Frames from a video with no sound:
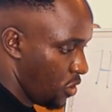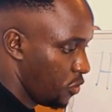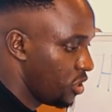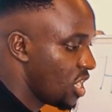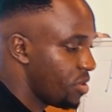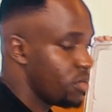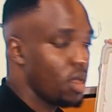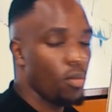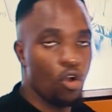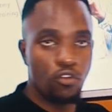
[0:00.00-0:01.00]
You need a
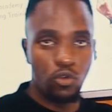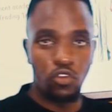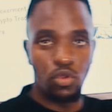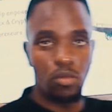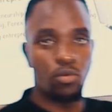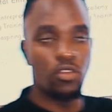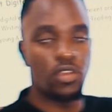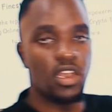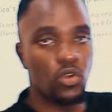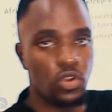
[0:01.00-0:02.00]
minimum of 2 swing points
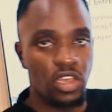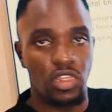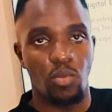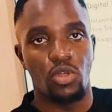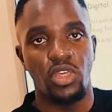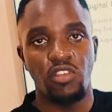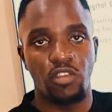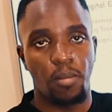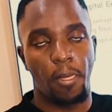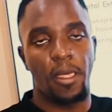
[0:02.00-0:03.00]
and connect them with each
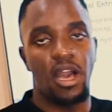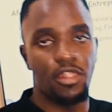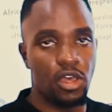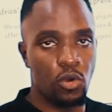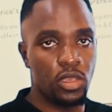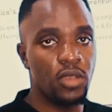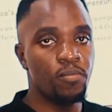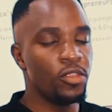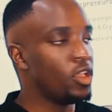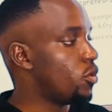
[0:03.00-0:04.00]
other.
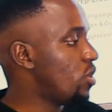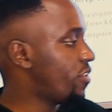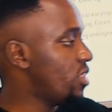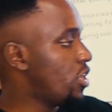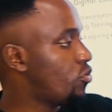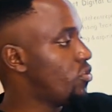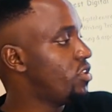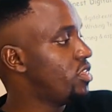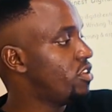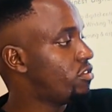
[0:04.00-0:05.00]
Okay. We are saying that we're
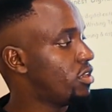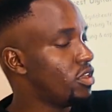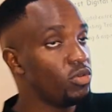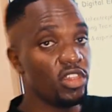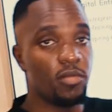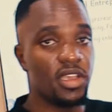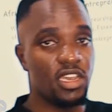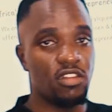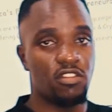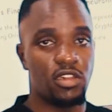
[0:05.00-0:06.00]
using this trending when the
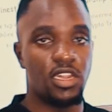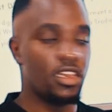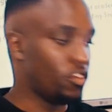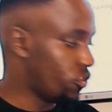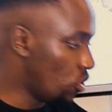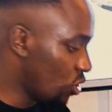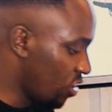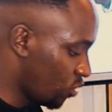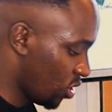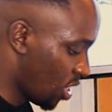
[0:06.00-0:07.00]
market is trending. So
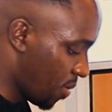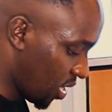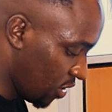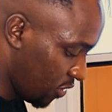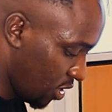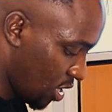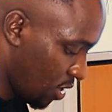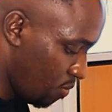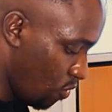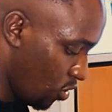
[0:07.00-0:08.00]
is when the market is
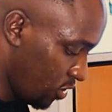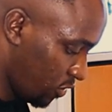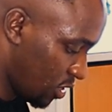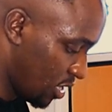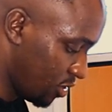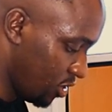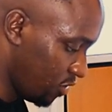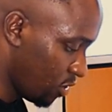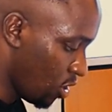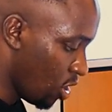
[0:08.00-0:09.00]
clearly bullish like
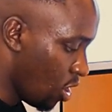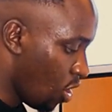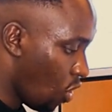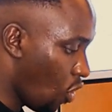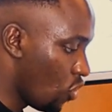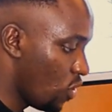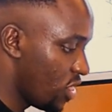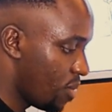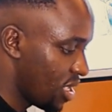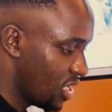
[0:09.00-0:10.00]
this, or when
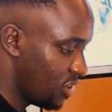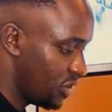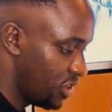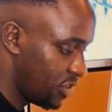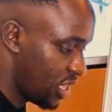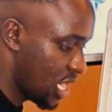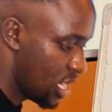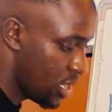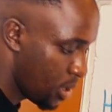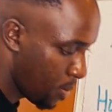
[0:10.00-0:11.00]
the market is
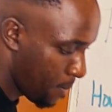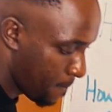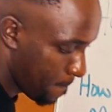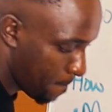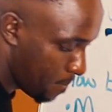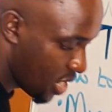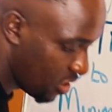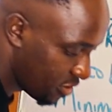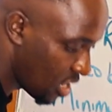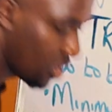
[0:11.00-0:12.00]
clearly bearish